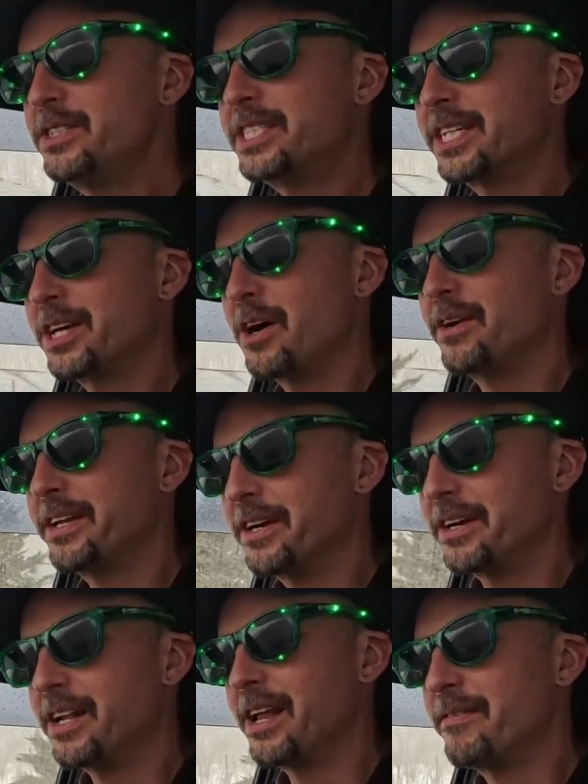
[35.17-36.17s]
go to
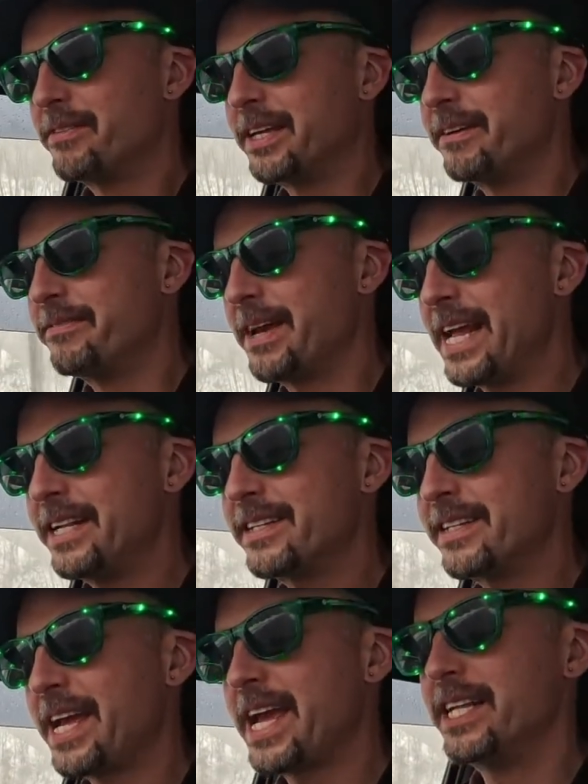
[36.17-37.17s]
your lovely event
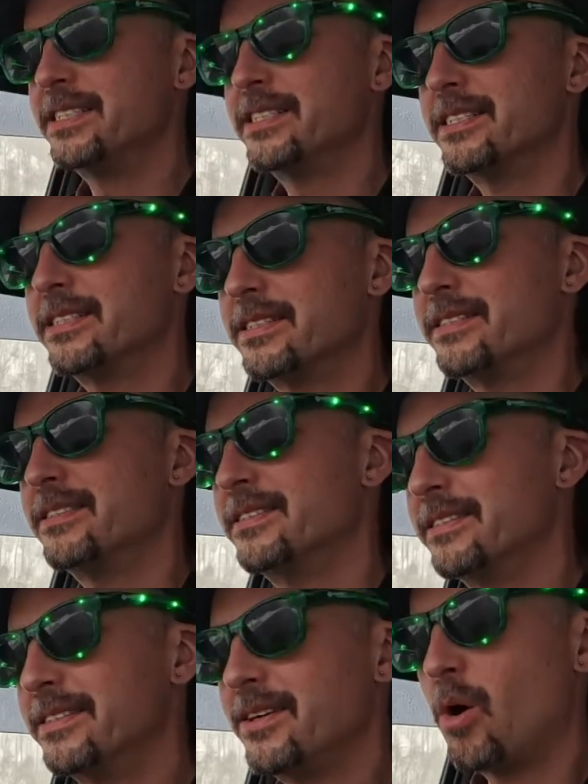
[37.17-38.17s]
and
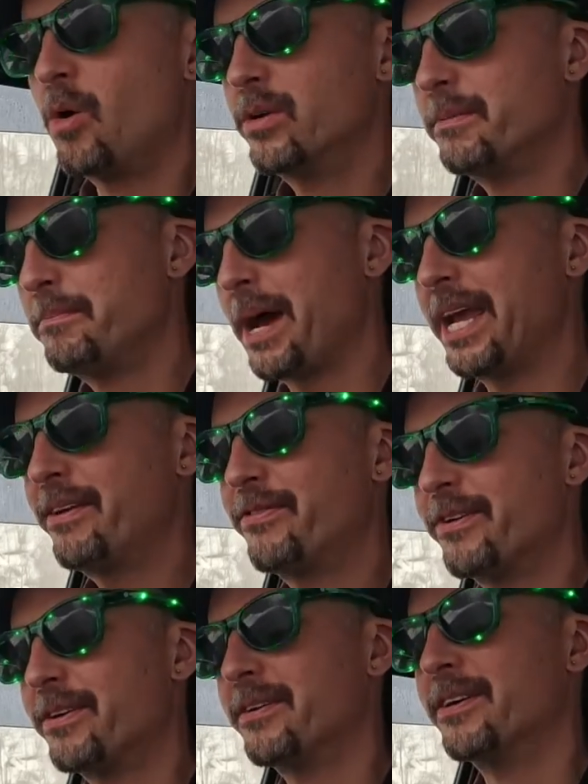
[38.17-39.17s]
hold a mic
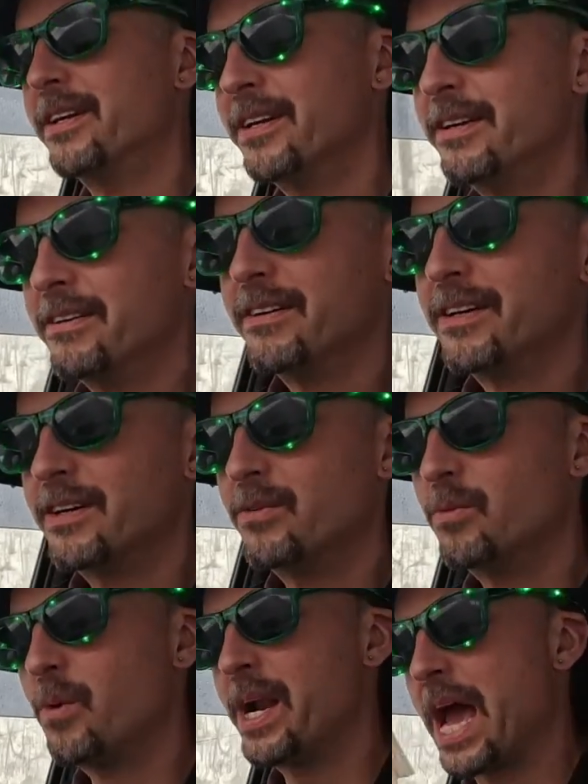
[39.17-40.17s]
for
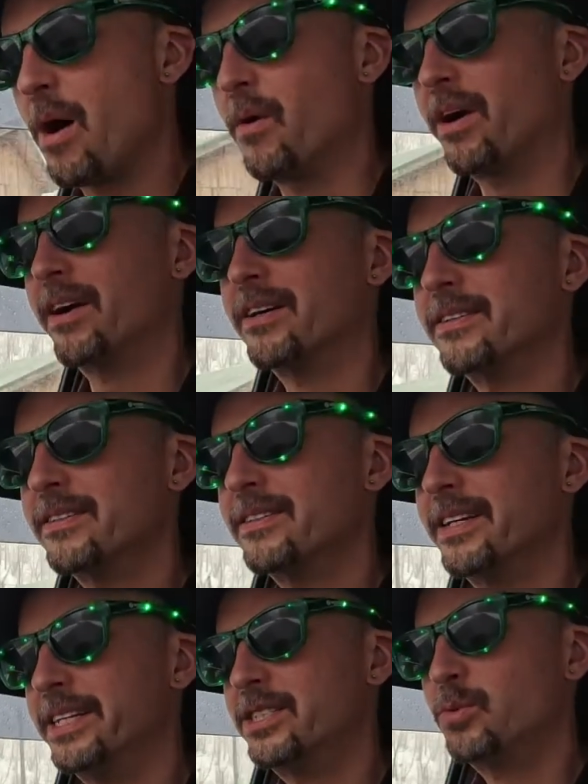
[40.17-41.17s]
1 hour.
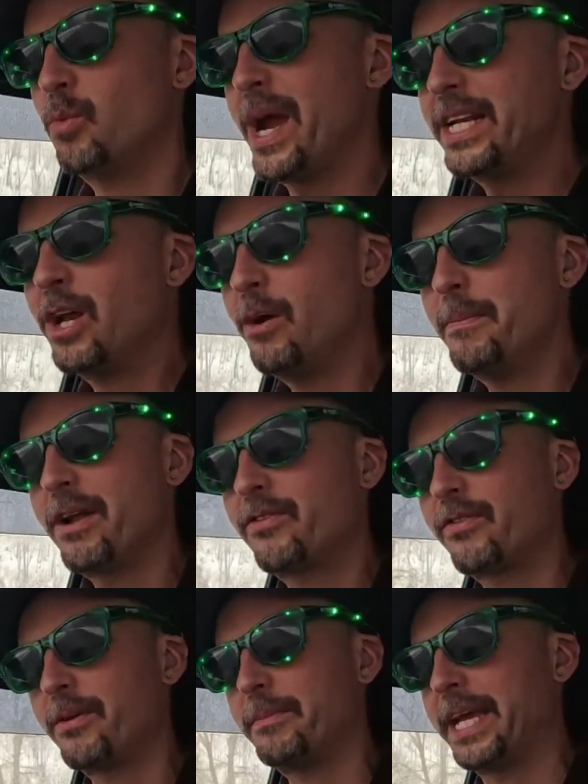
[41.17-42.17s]
It's way too much
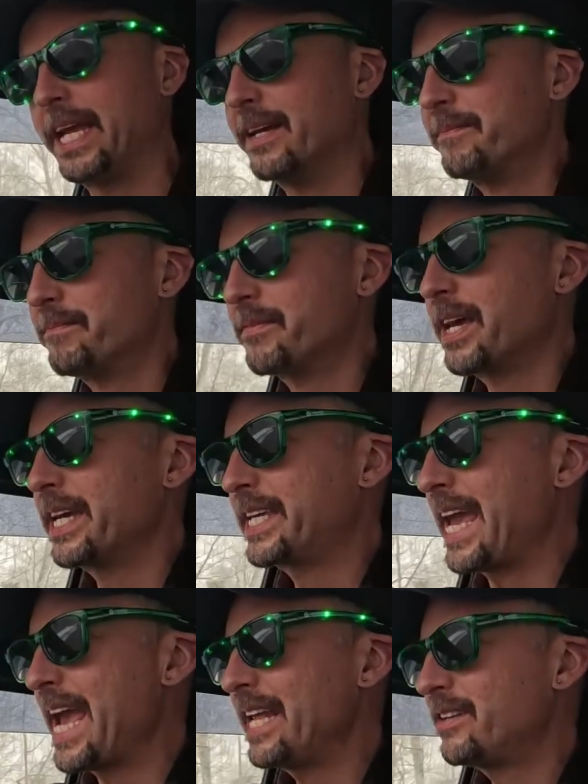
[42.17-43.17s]
for me. I
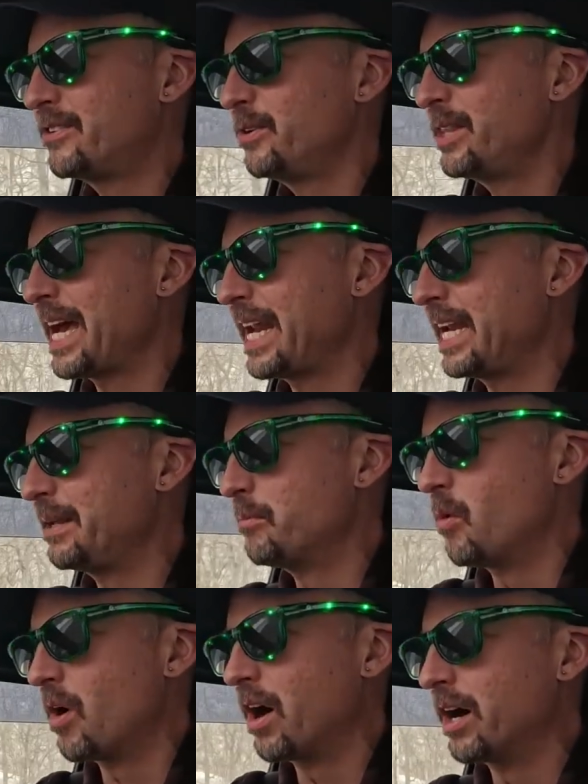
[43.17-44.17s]
can't do that
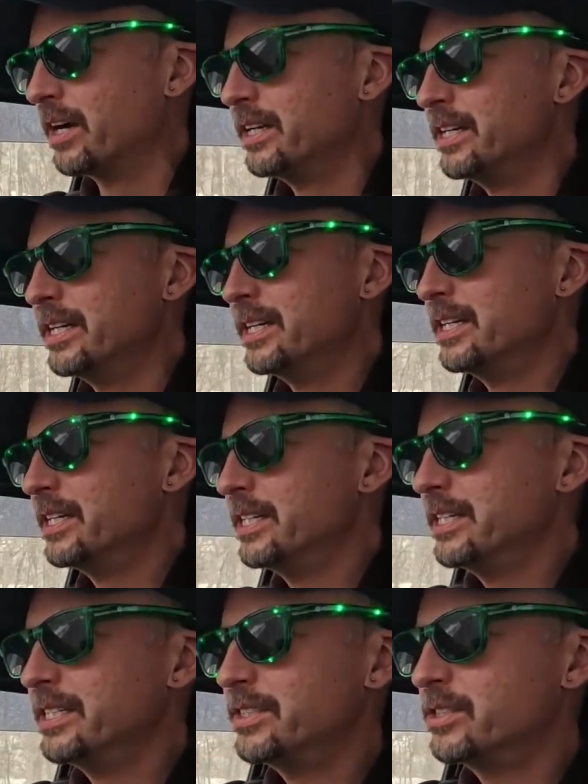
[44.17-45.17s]
anymore.
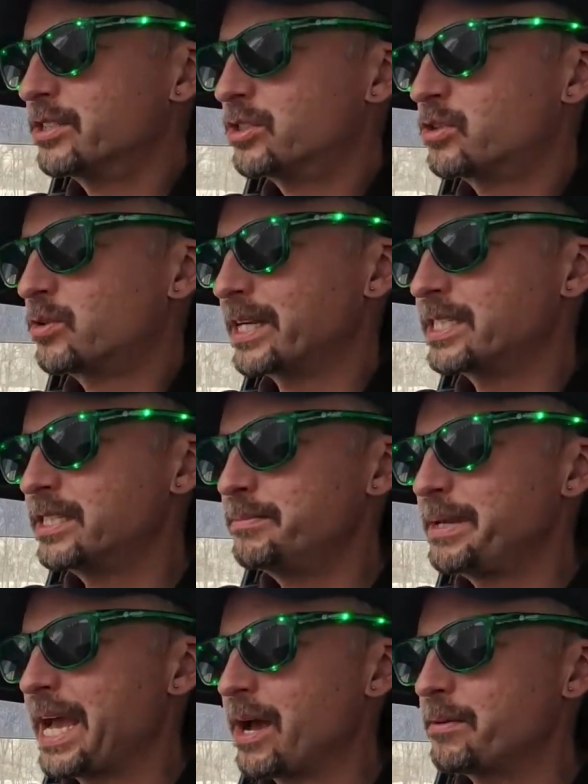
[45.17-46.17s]
It just stresses
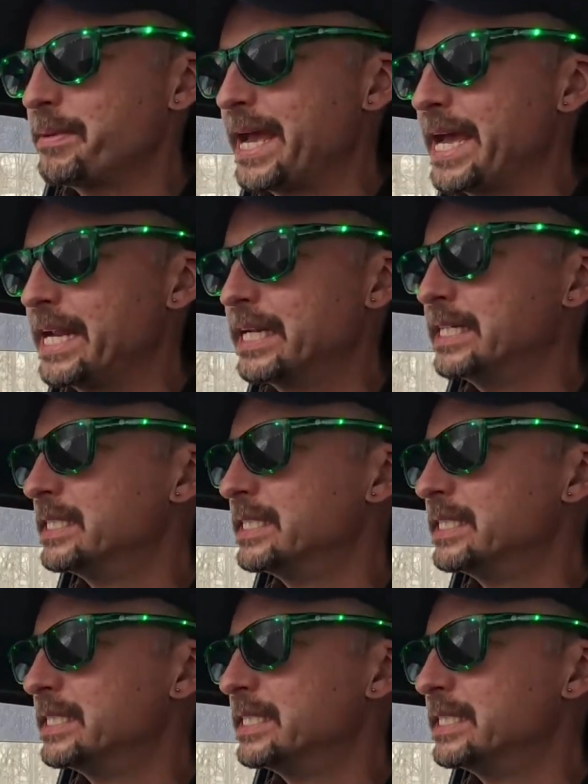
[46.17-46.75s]
me out, man.